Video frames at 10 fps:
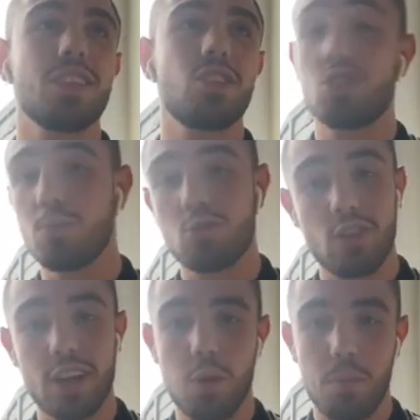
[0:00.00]
just jumped
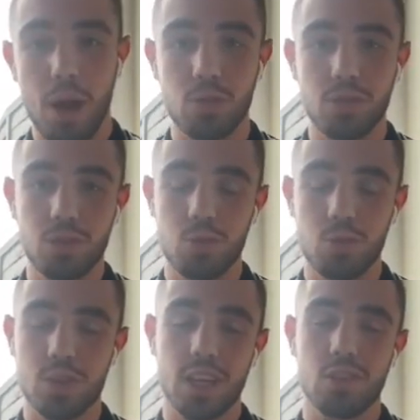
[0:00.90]
straight into a bout, no
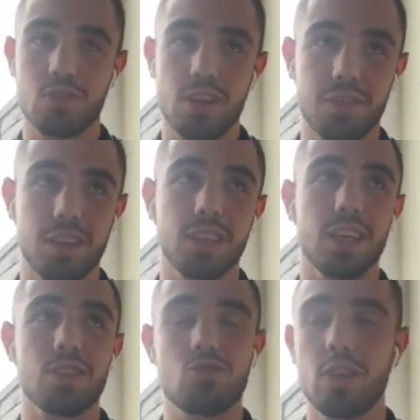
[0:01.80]
skills or anything like
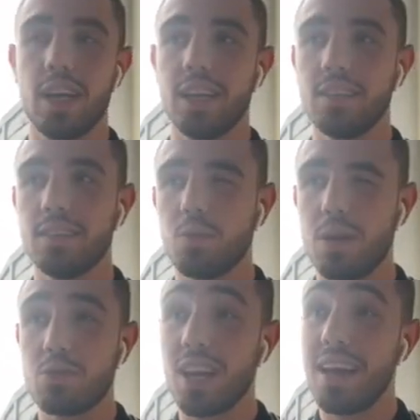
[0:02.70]
that, straight in when
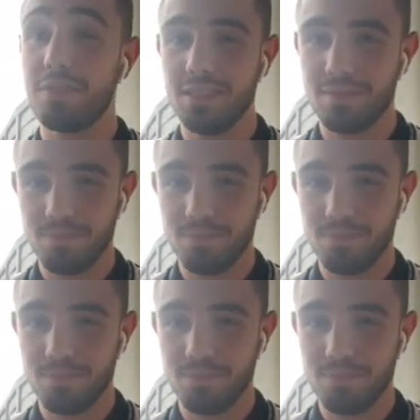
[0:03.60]
I was 11.